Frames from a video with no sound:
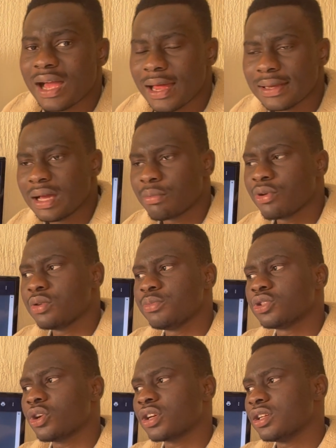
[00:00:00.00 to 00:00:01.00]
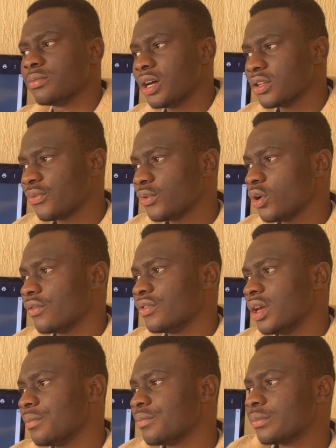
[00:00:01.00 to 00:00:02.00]
and I'm going to be talking about a few of
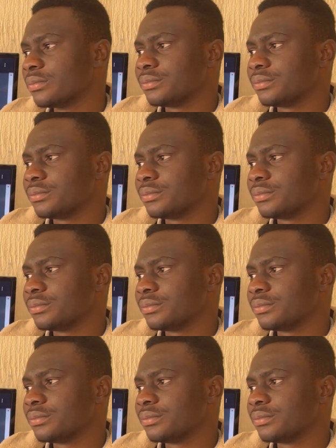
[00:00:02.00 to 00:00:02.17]
them